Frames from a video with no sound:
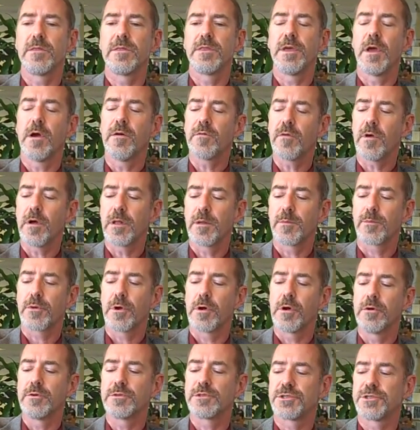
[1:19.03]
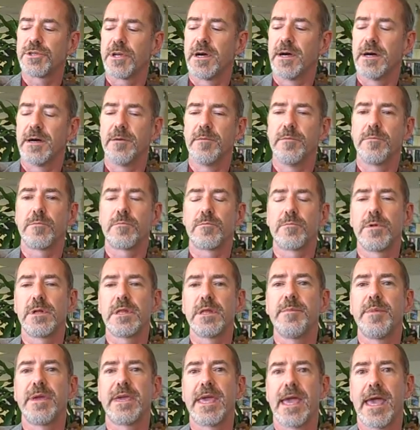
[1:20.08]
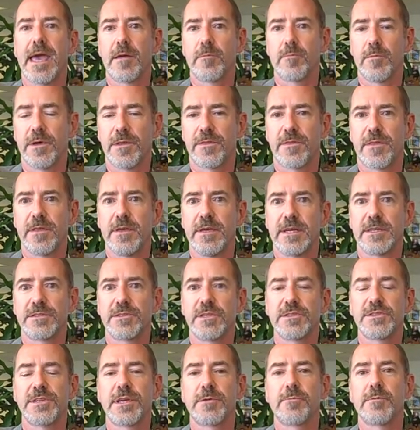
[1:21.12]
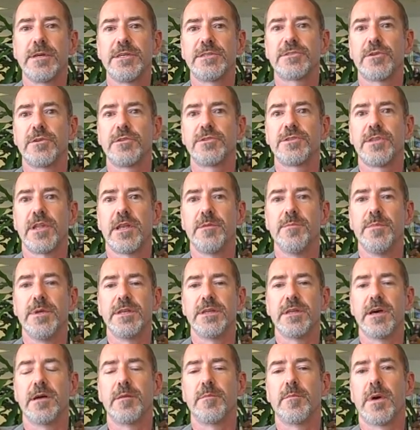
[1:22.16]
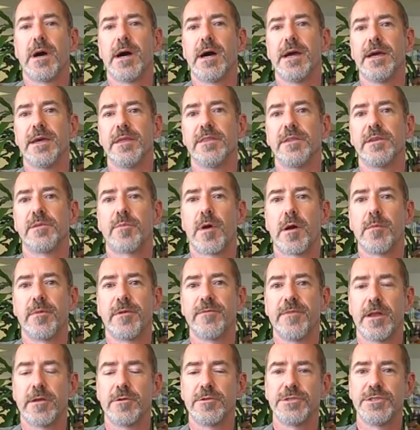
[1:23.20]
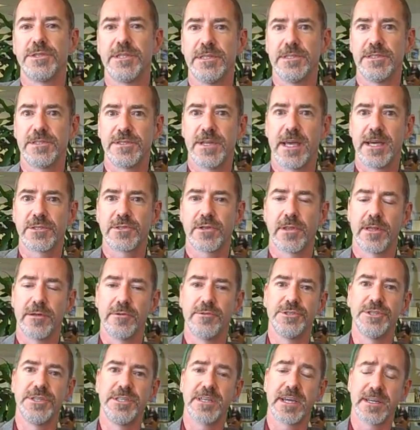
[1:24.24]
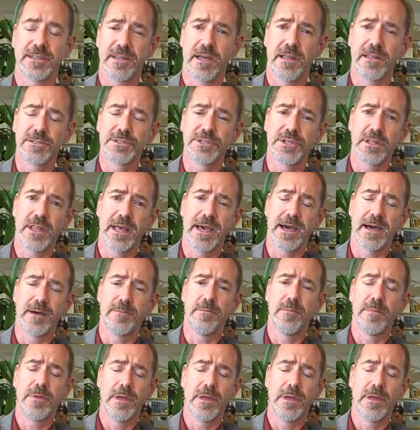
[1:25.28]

The overall approach uh, really began with existing research that had been done by the Department of Energy's National Energy Technology Lab